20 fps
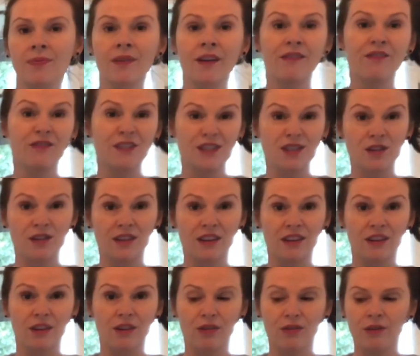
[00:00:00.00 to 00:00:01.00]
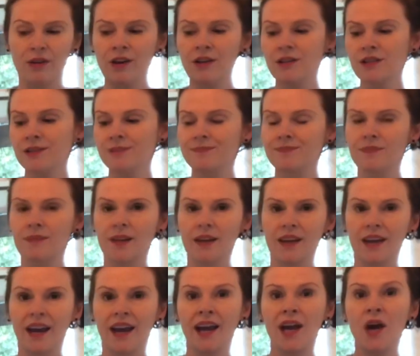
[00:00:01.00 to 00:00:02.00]
for soothing the throat.
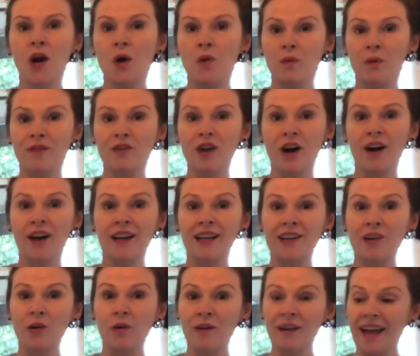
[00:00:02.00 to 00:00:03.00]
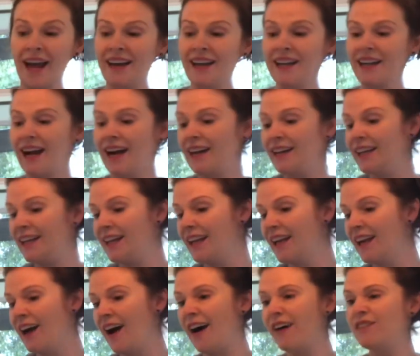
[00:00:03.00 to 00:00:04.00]
Okay, we've got organic honey
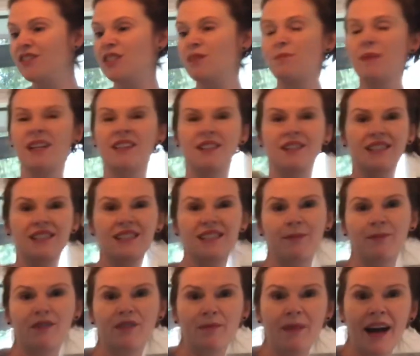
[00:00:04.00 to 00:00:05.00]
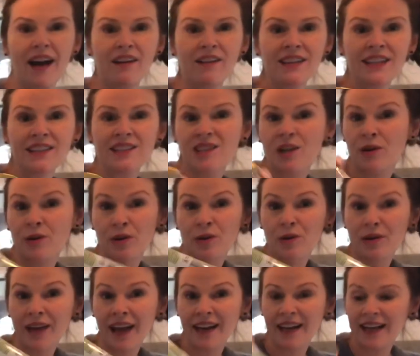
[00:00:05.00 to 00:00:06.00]
here. I've just picked this up from Aldi. So
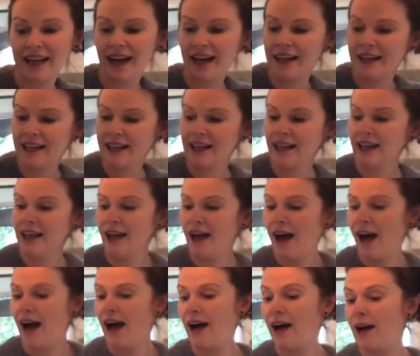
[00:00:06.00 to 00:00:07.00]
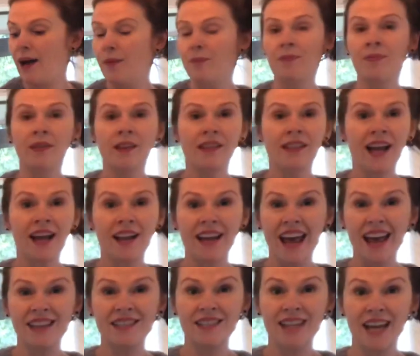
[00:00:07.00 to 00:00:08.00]
organic honey that
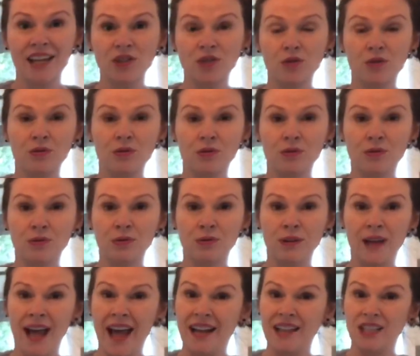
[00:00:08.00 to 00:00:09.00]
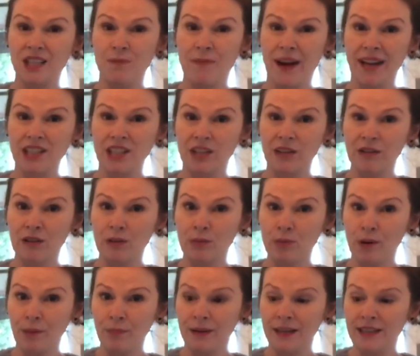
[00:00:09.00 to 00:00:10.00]
has natural antibacterial
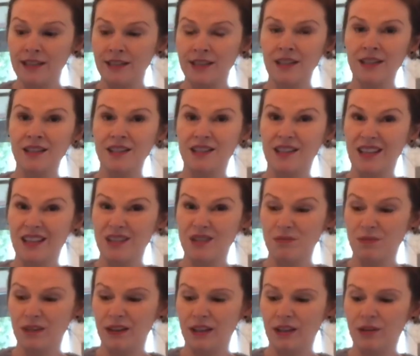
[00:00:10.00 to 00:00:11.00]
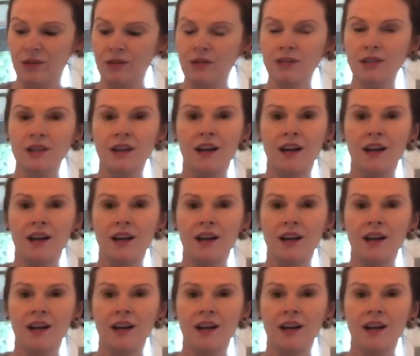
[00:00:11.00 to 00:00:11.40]
properties in it, so that's really good.